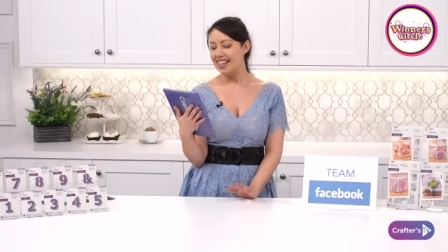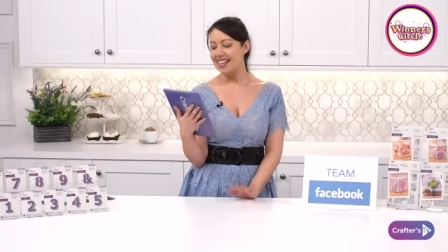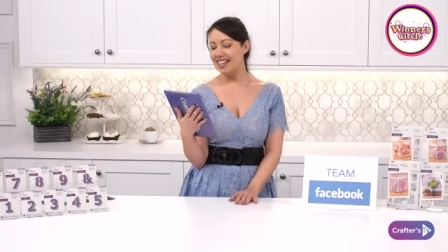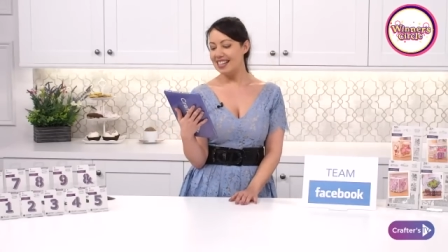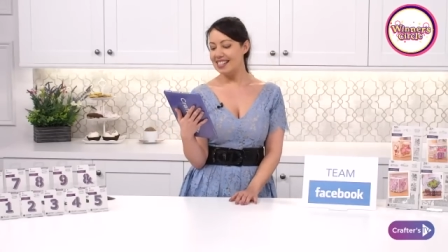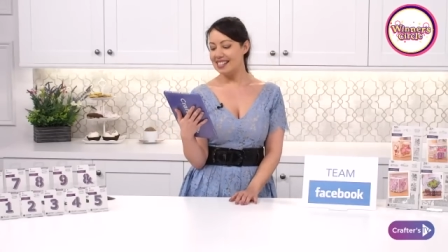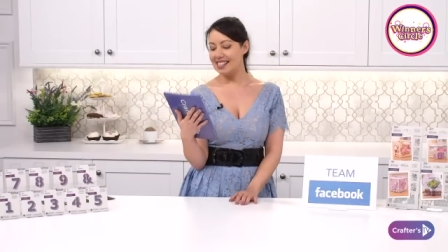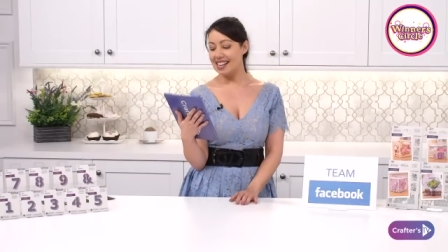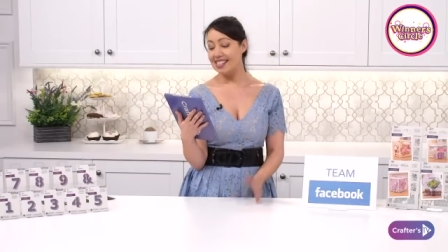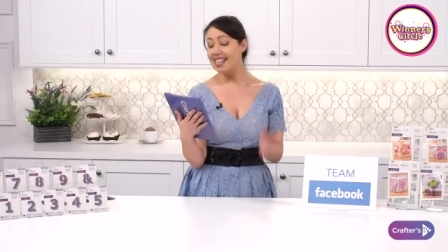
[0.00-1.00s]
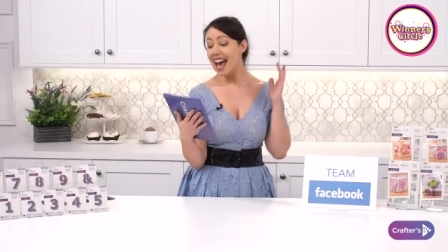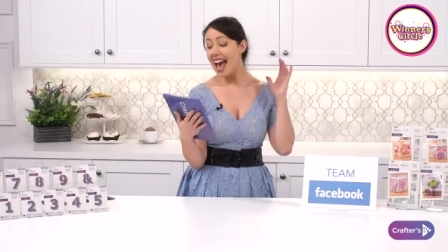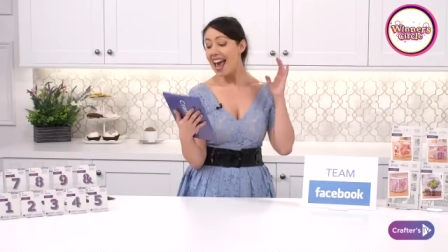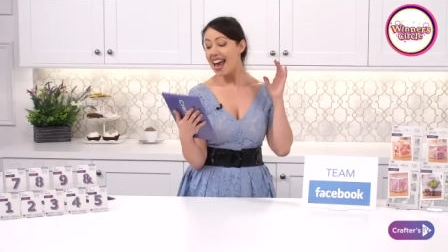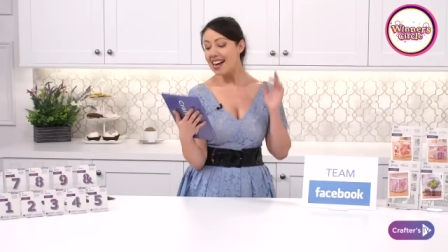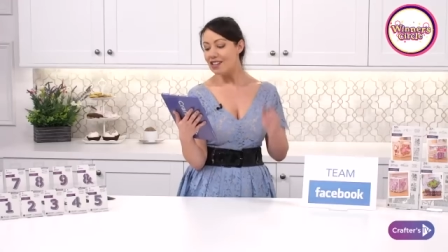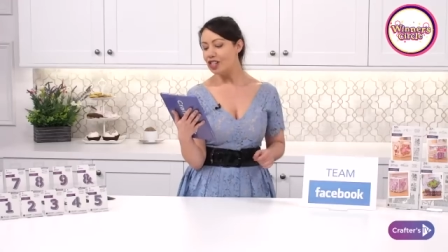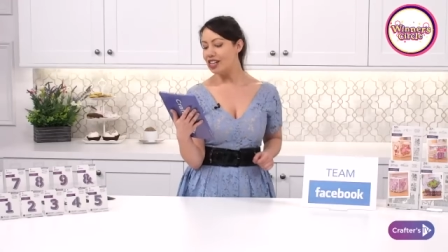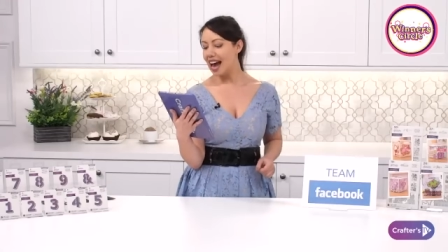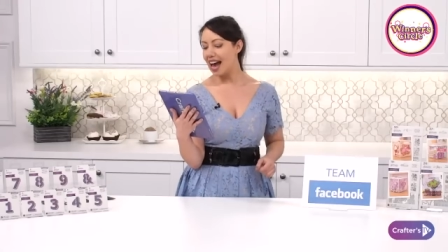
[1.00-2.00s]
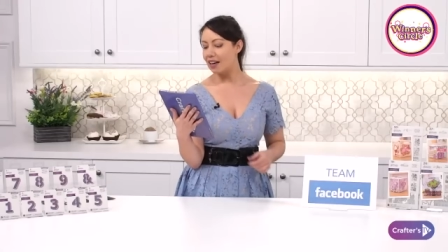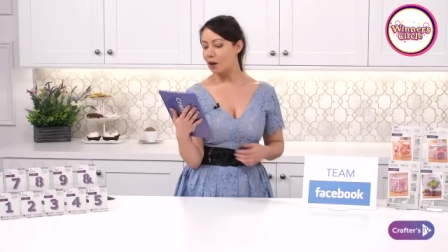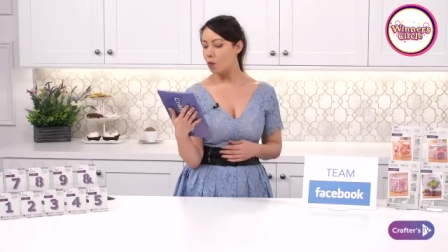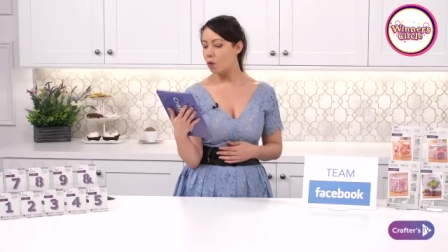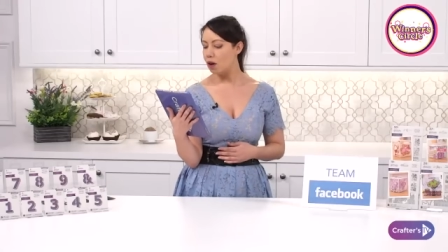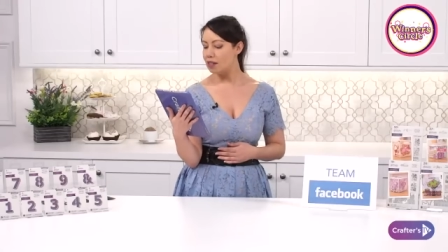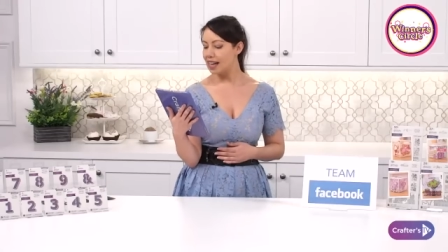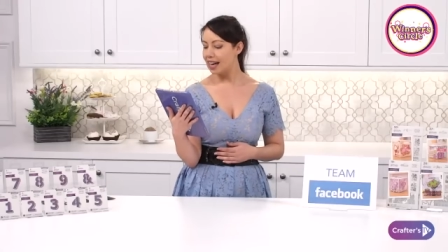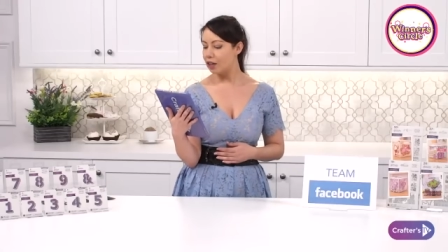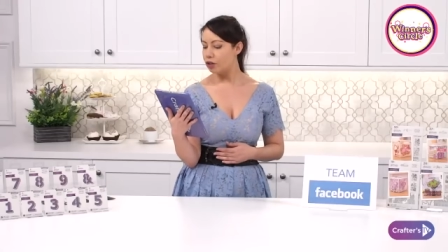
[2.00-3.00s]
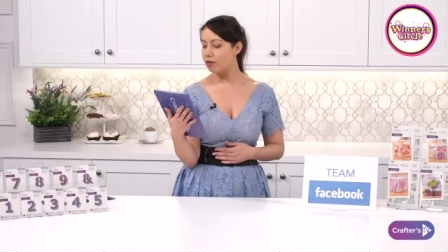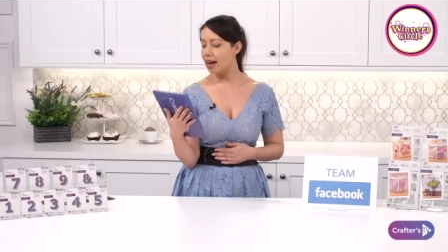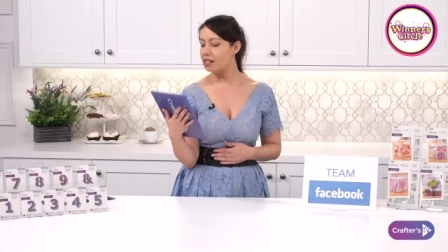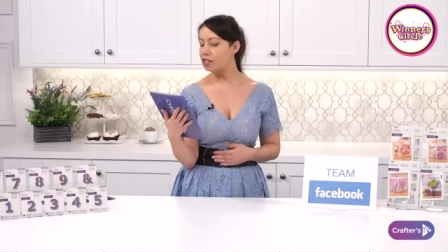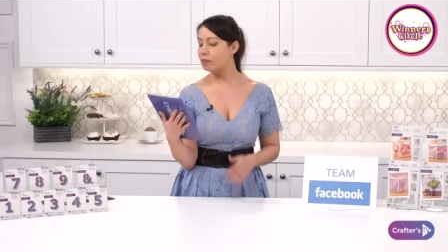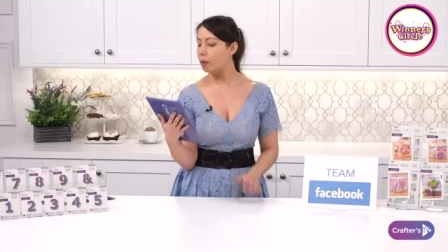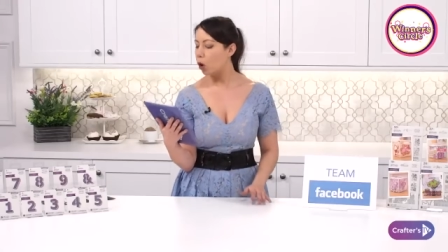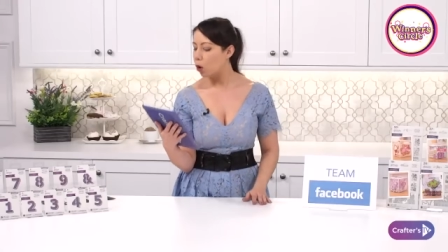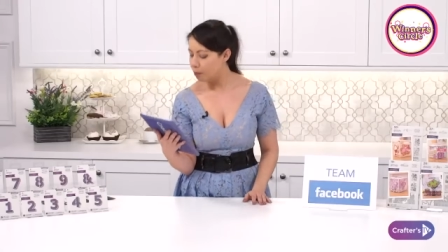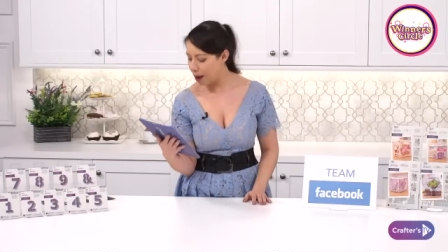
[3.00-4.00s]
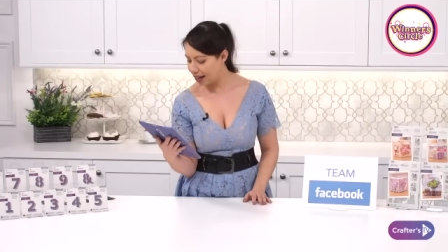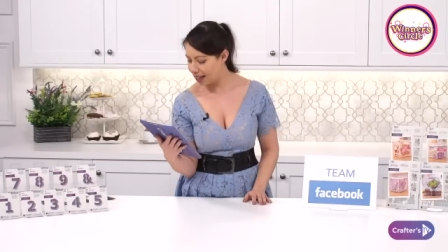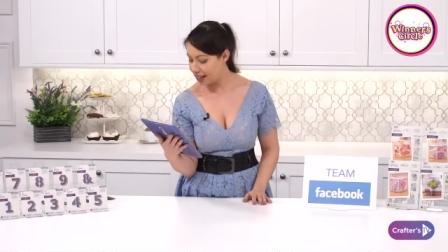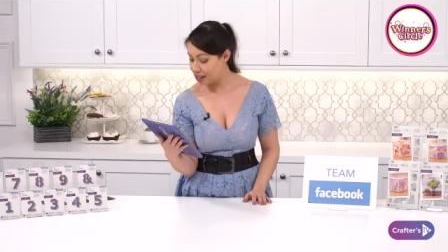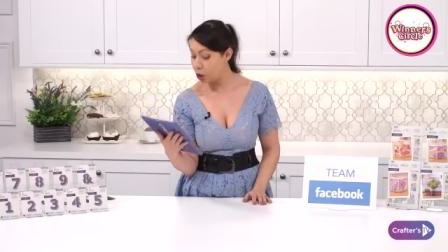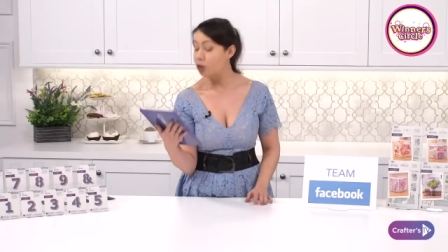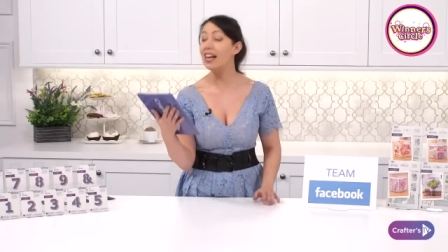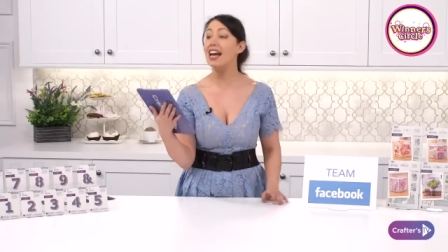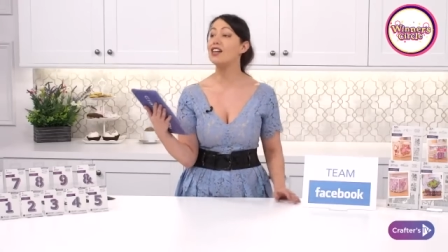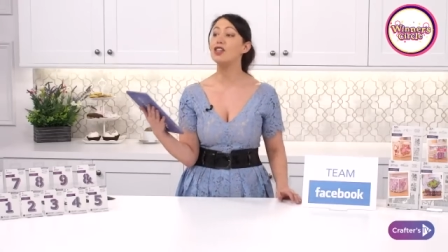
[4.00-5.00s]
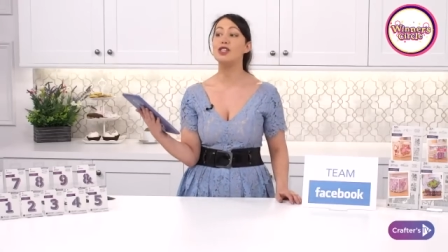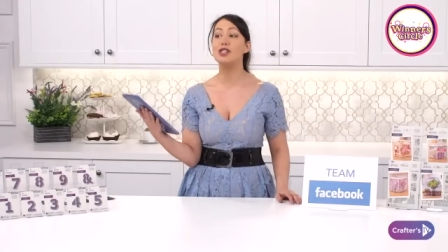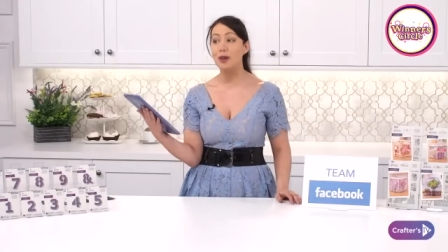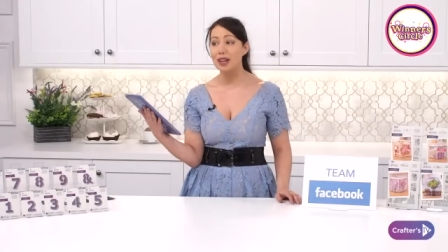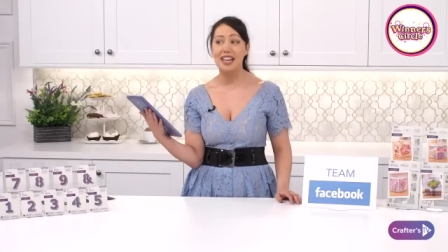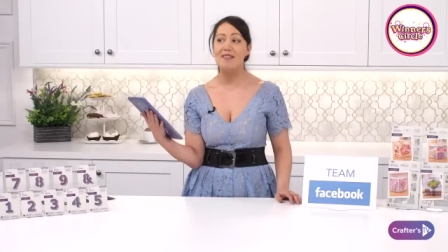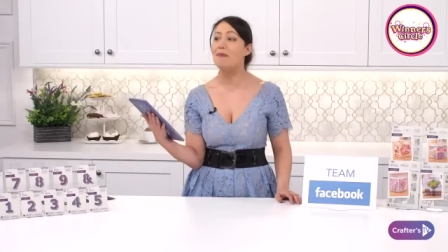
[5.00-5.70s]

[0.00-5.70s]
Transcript: Linda says, yay, Jan, what a great sport Becky is, unlike the sulky